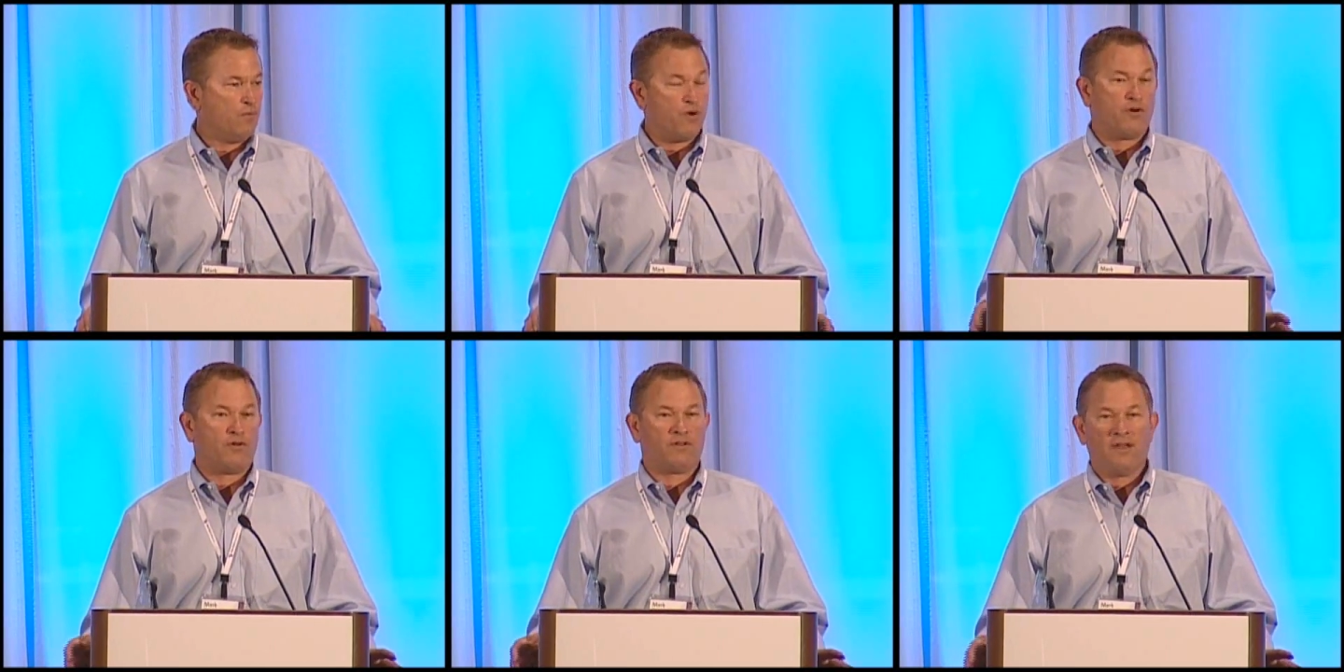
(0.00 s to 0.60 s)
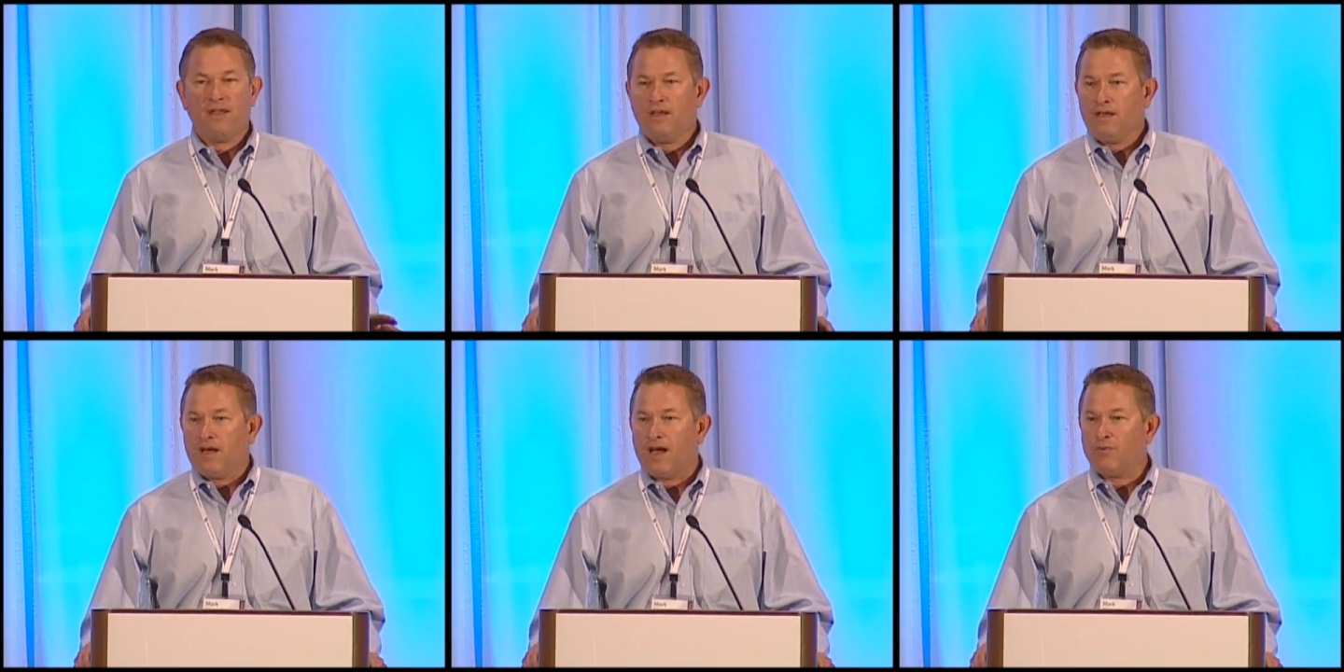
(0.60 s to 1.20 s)
world
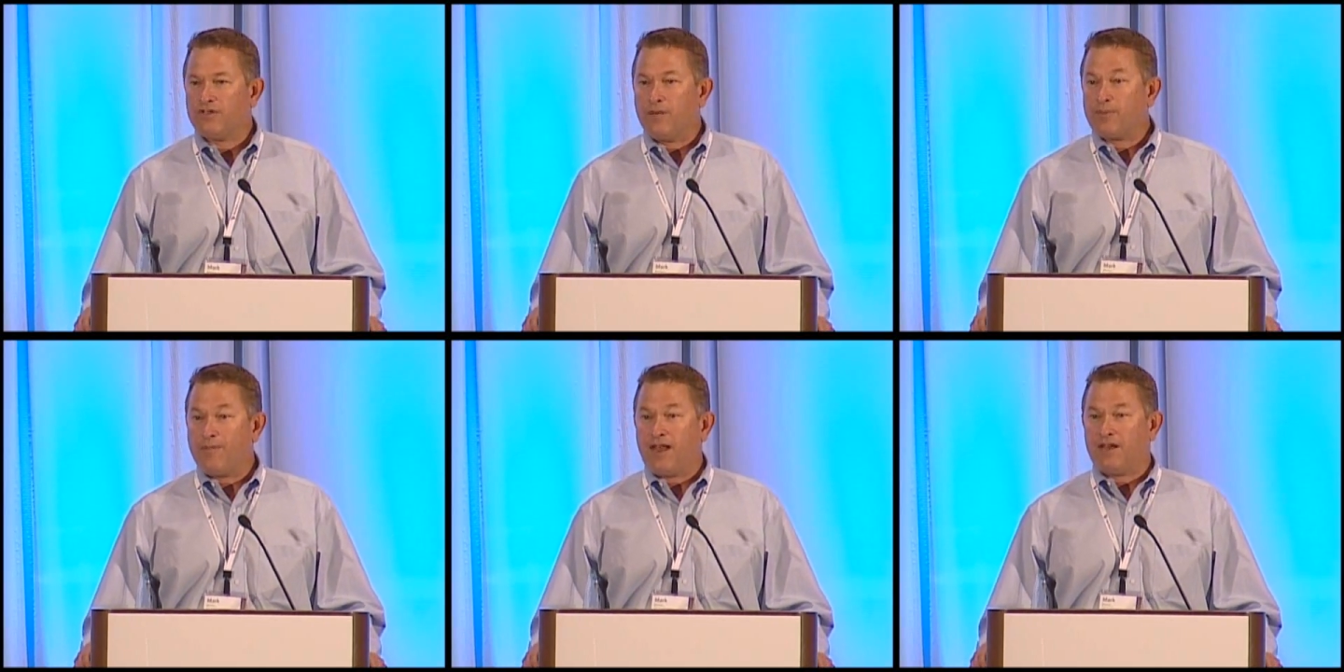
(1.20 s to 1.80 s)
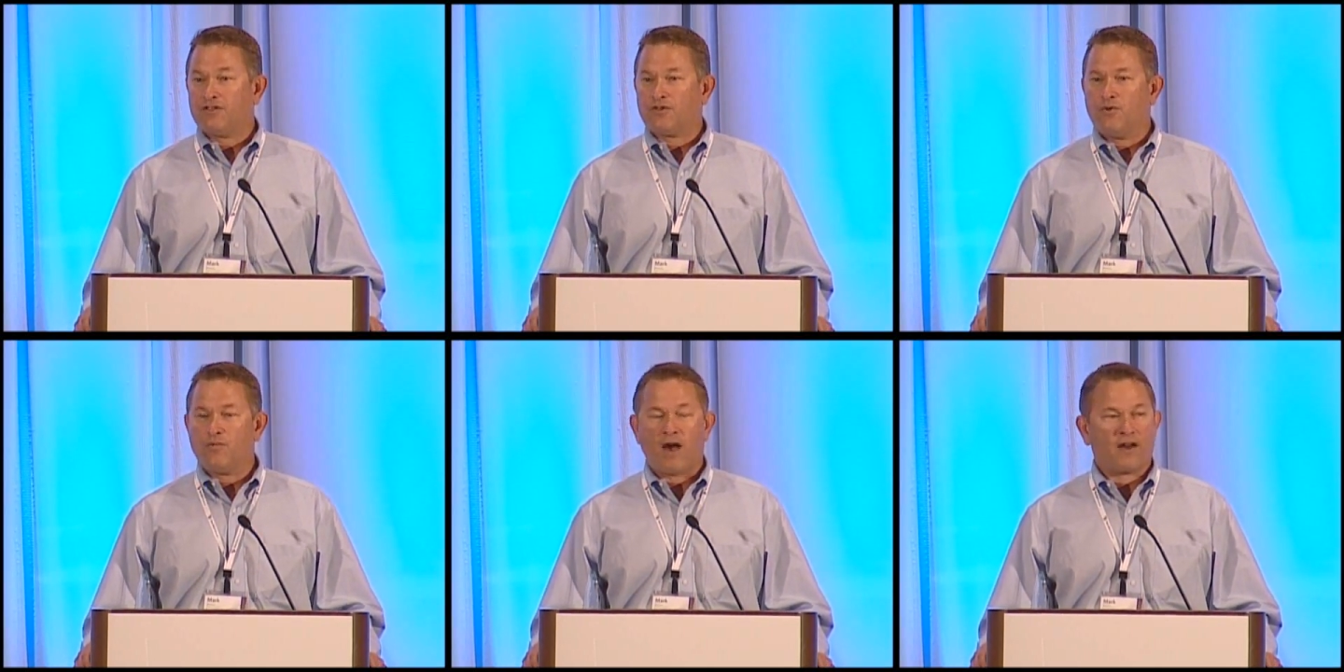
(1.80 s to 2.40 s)
uh, was implementing a
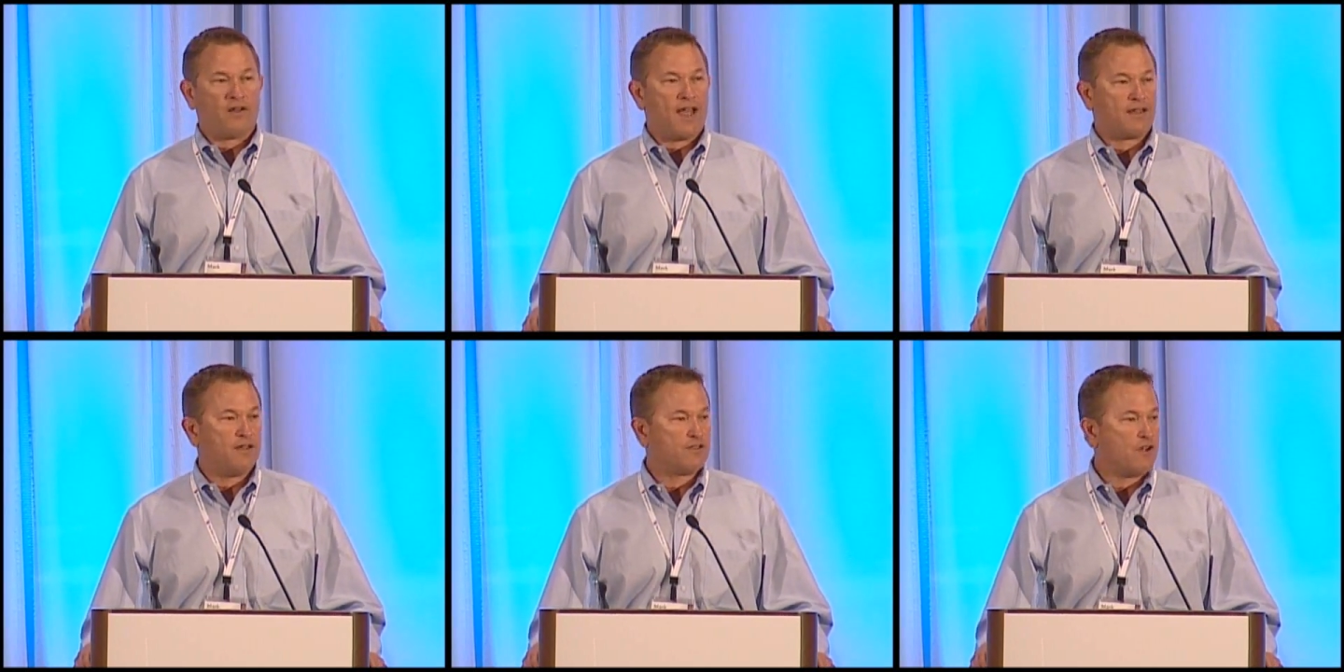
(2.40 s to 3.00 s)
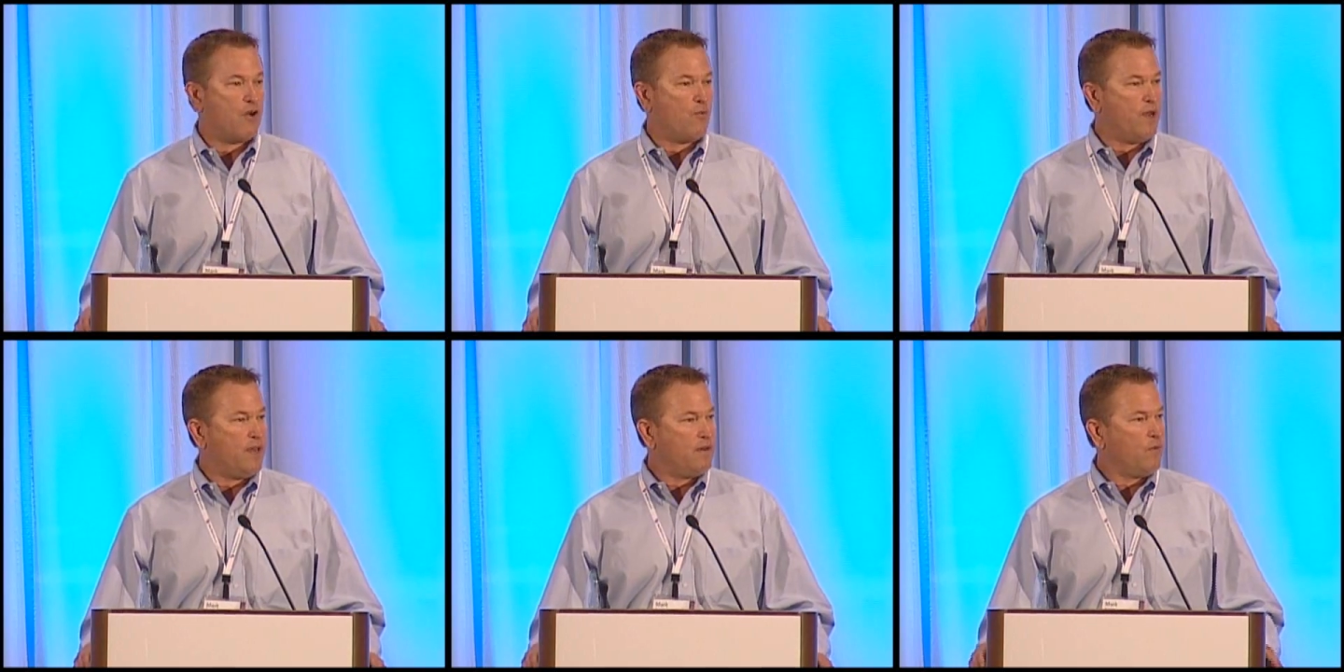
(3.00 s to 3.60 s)
school model like this, so
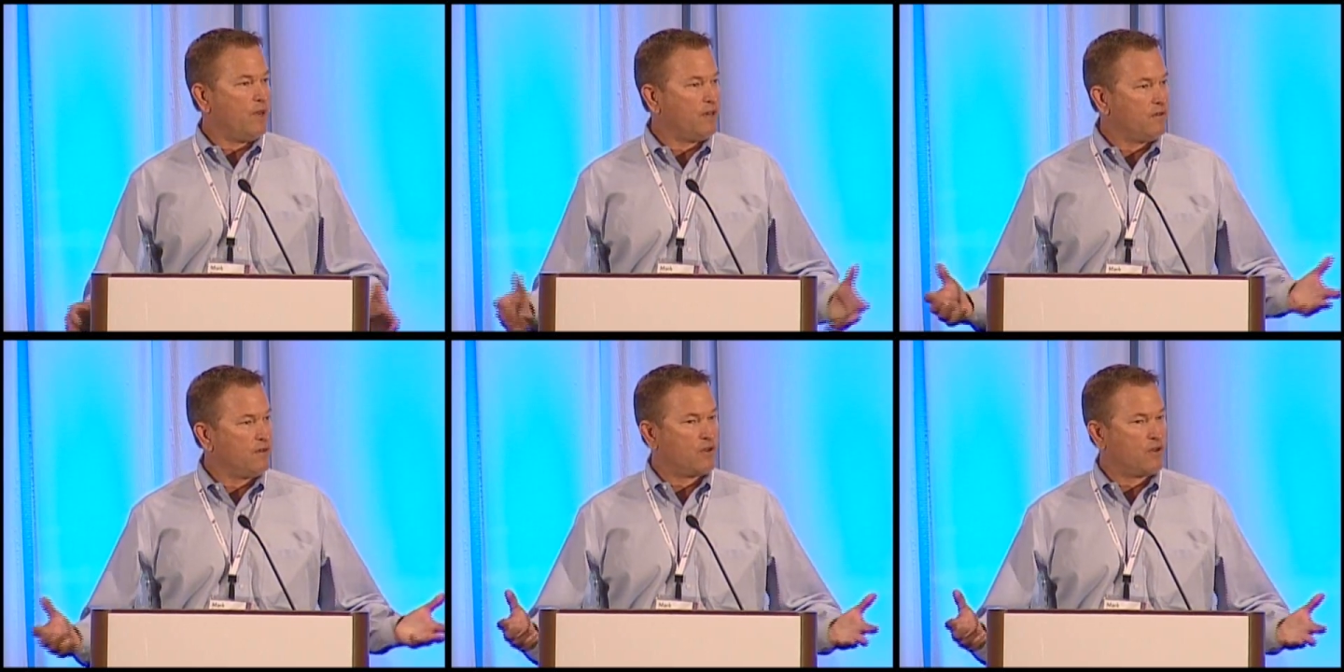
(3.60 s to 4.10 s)
we, we